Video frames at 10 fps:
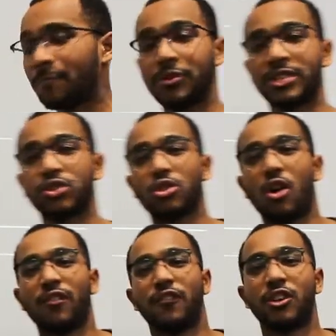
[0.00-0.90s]
This is
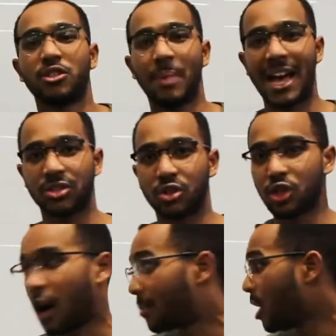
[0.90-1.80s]
our first pass's
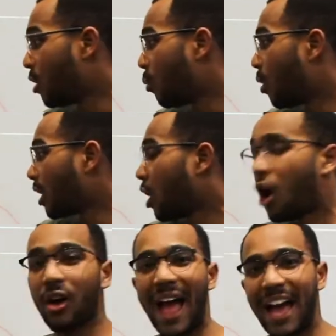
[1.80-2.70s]
job.
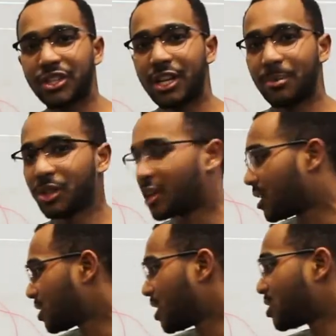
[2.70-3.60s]
What our hash table
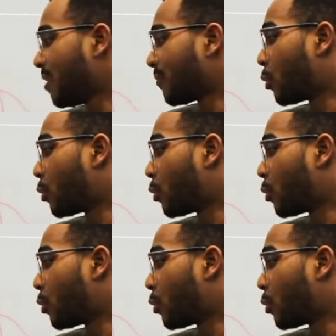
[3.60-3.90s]
does is,